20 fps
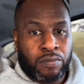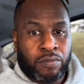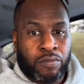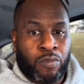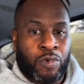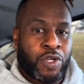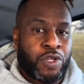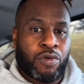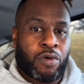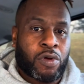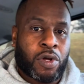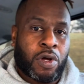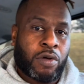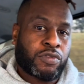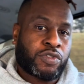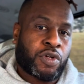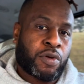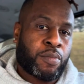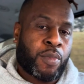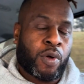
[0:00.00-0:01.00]
Well, you don't go
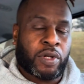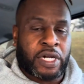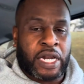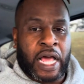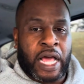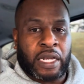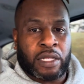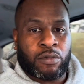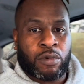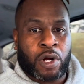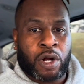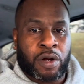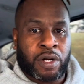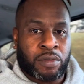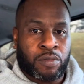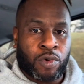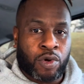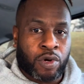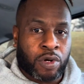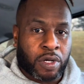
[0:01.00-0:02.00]
to the bowling alley with her
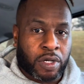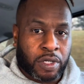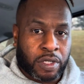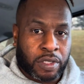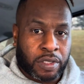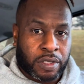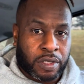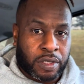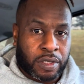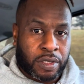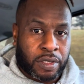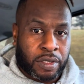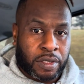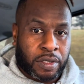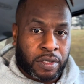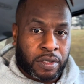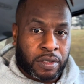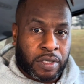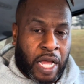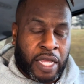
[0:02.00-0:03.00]
anymore.
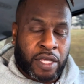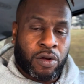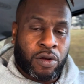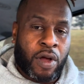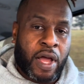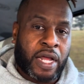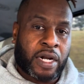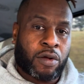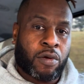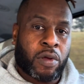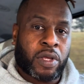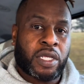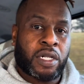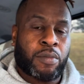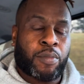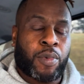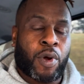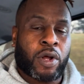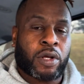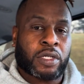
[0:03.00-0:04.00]
How you gonna have a quickie in the
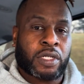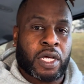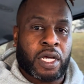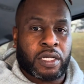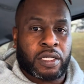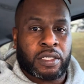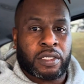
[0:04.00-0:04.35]
parking lot?